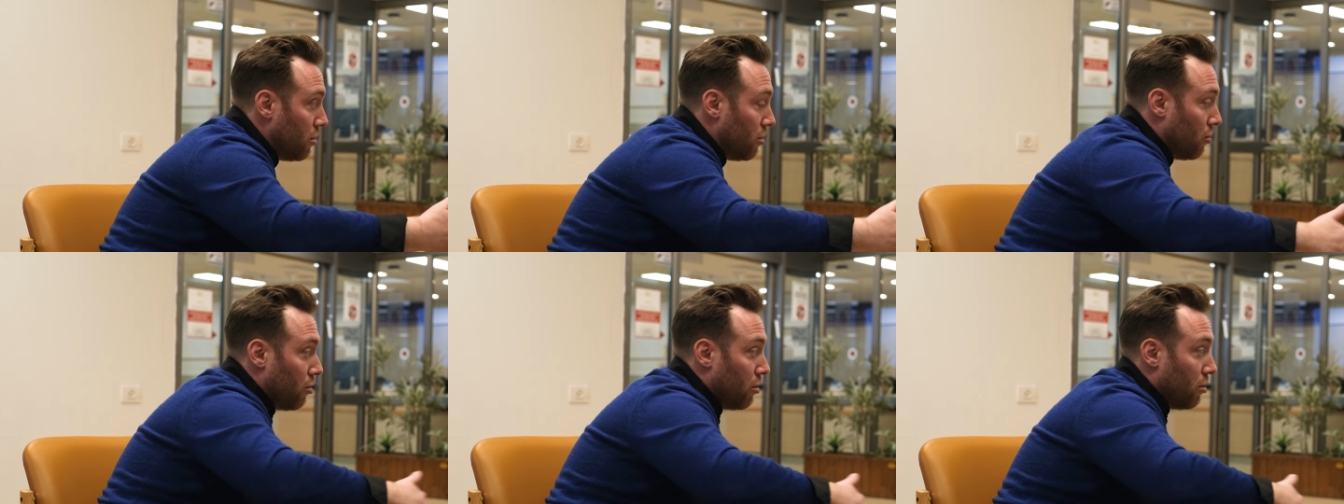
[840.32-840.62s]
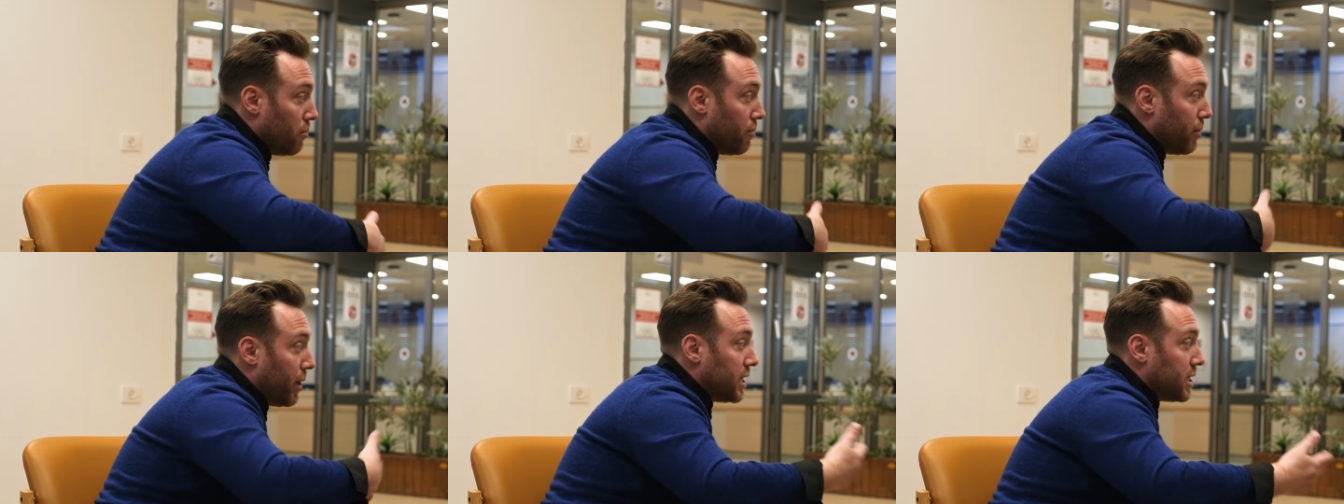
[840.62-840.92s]
or, or
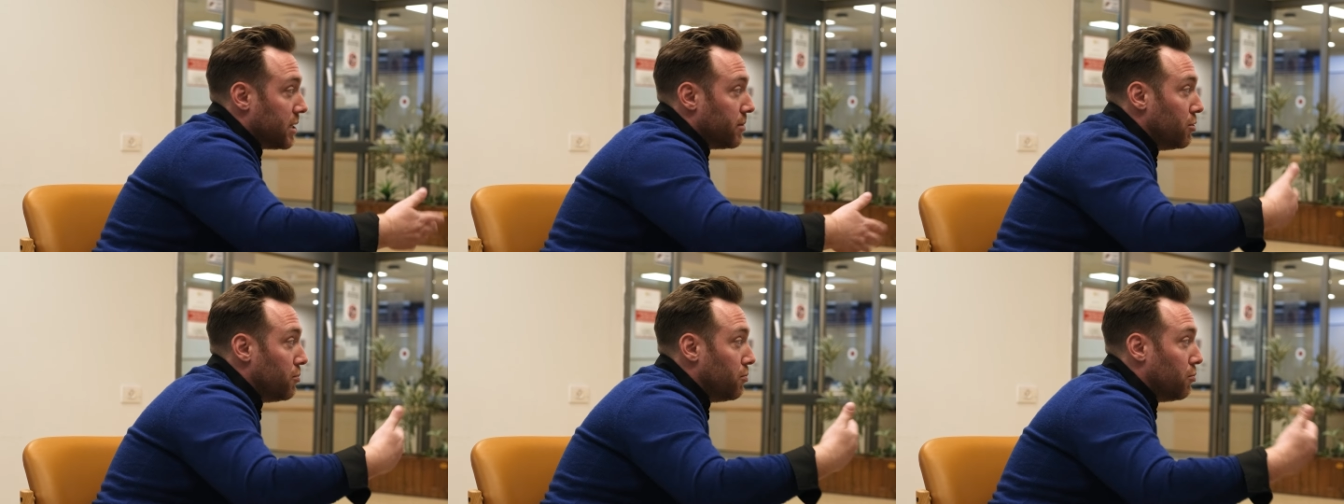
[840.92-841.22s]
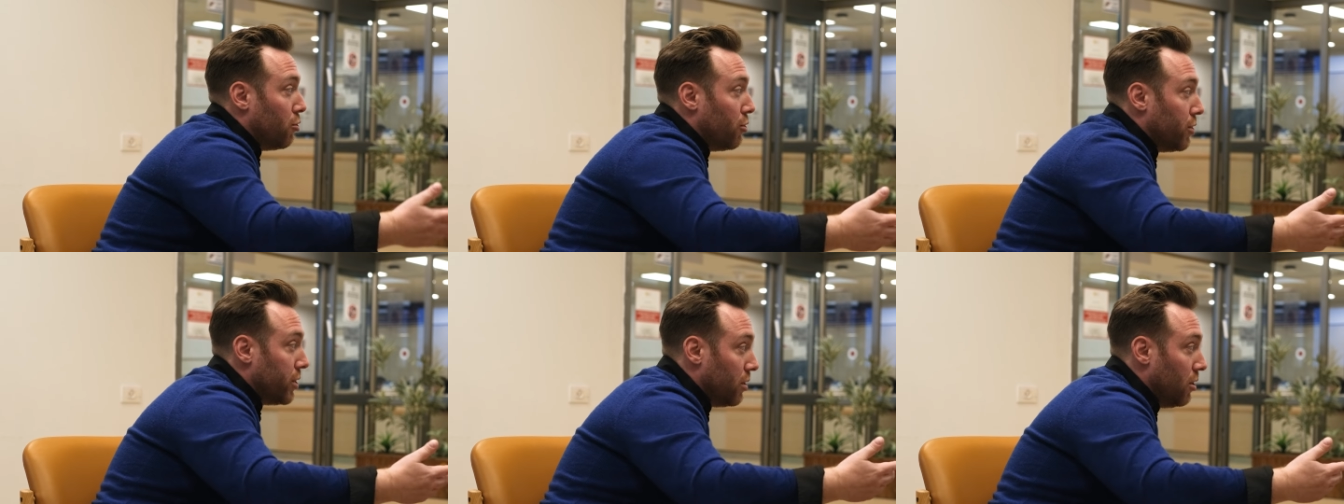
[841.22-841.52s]
possibly
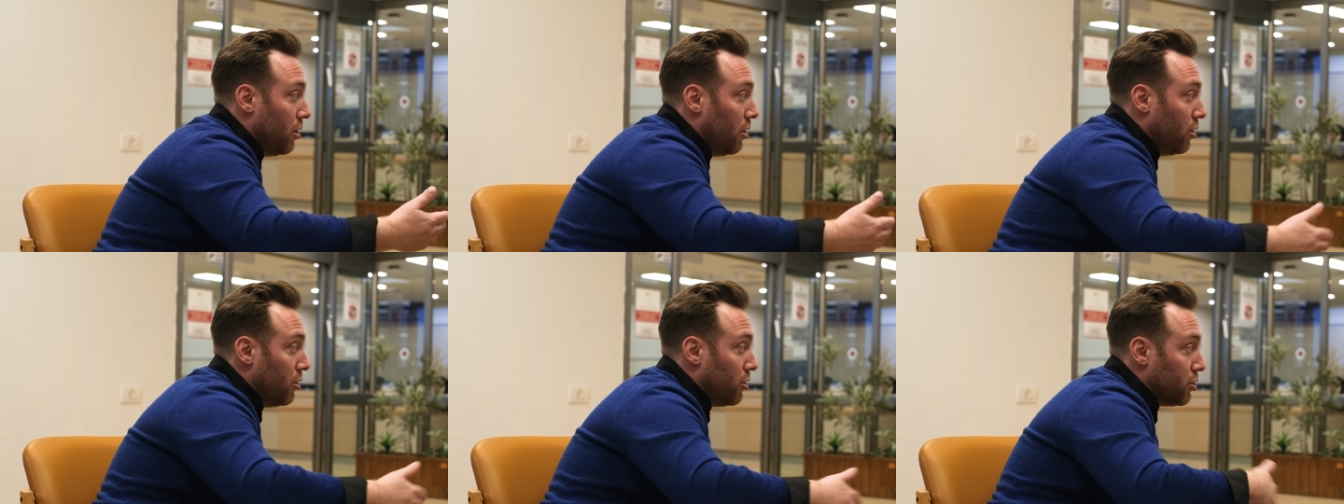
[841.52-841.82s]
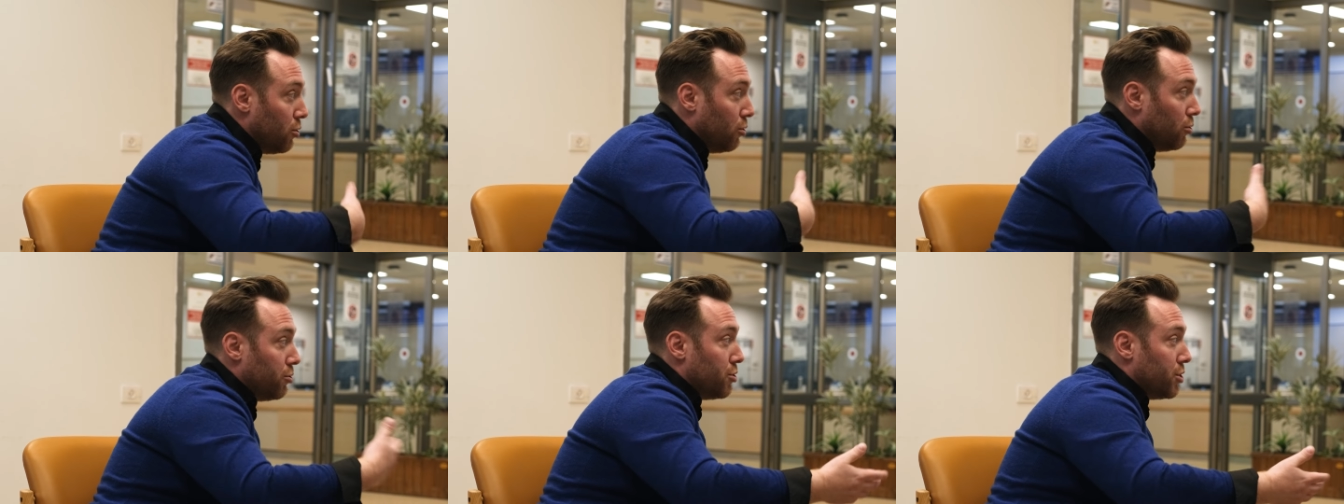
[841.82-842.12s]
put
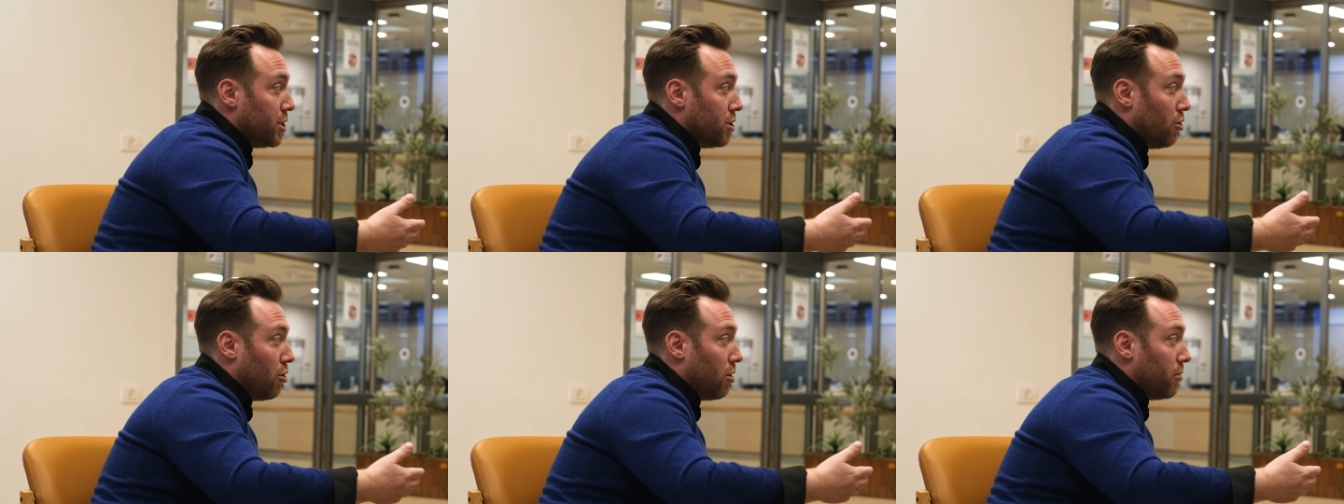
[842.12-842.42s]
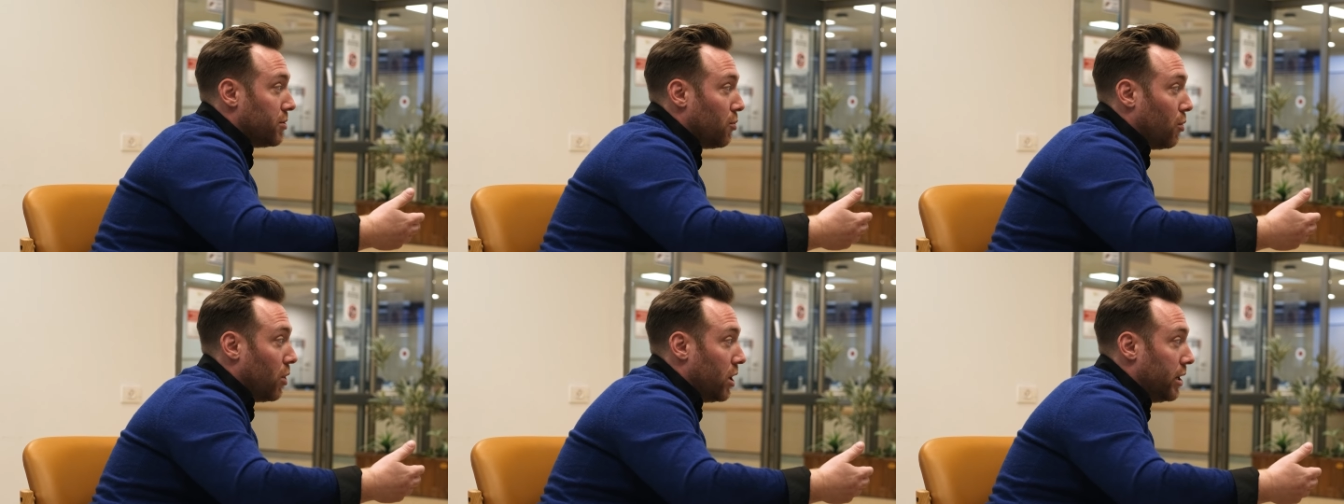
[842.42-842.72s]
soldiers in
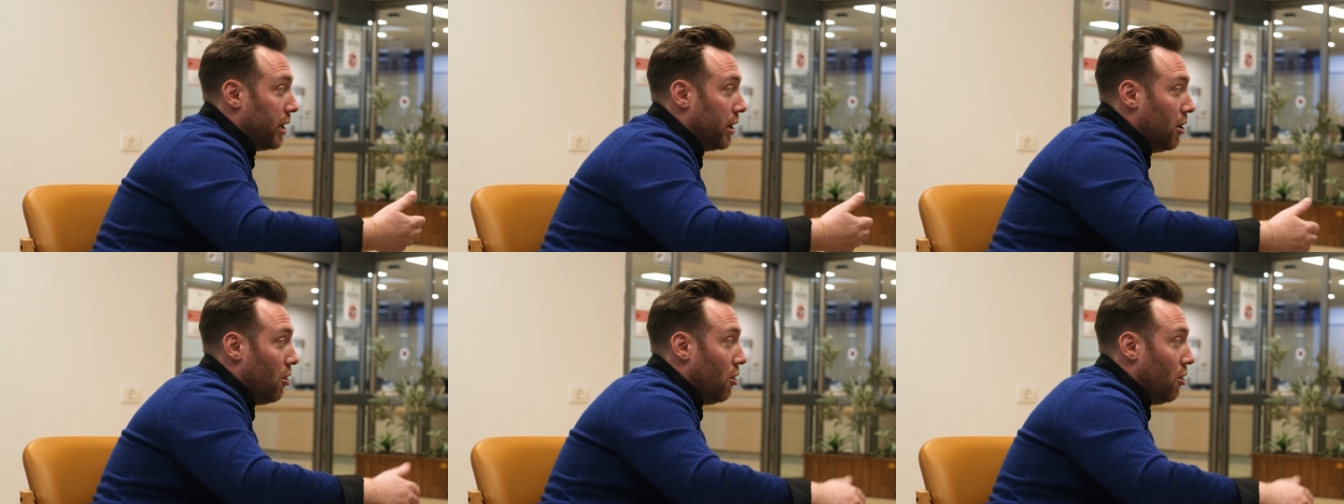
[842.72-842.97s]
harm's way?